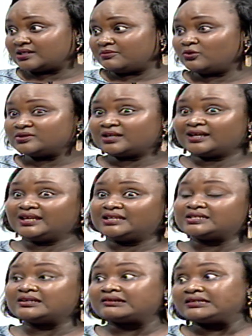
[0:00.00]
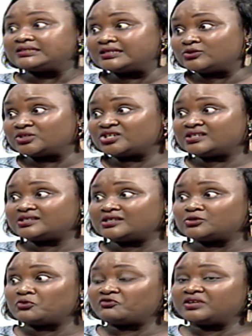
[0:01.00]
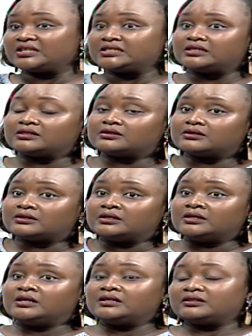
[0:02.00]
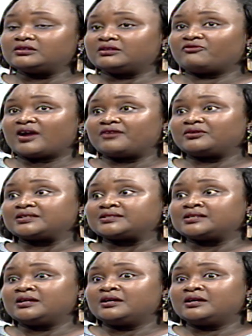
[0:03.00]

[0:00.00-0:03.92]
because again, it increases your chances of getting the, the, the virus.